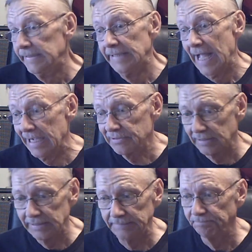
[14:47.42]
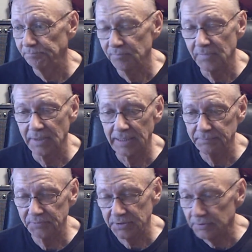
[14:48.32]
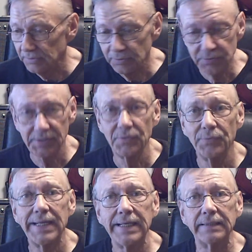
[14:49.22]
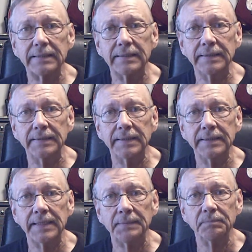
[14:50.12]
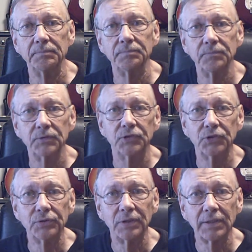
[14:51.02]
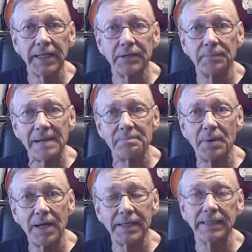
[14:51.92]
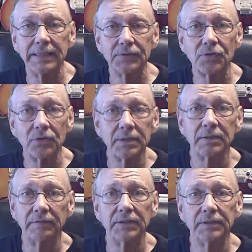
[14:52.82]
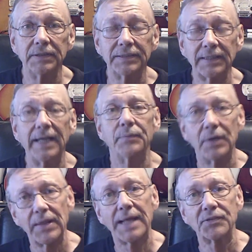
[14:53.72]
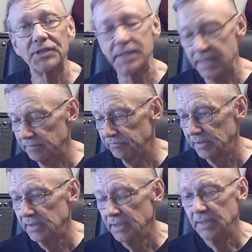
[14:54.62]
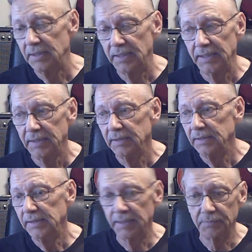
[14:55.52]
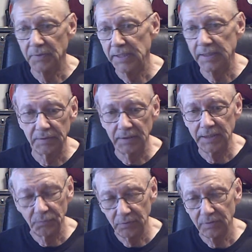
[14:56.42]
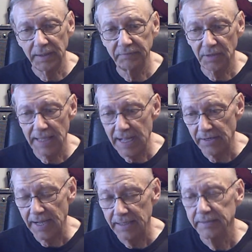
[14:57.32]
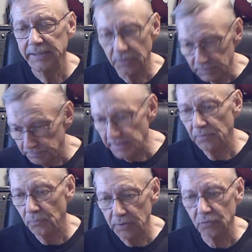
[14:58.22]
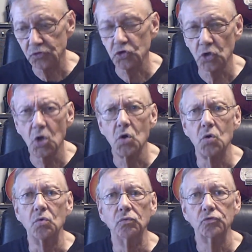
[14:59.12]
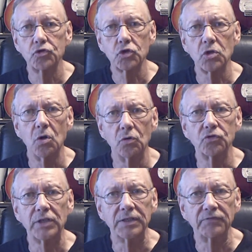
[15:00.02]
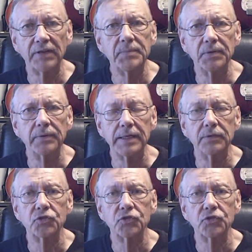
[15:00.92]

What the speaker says: Actually, I'm still losing weight, and I'm, sooner or later my body is going to decide, well, that's enough, and we'll level out. You know, it's been a real slow since February. A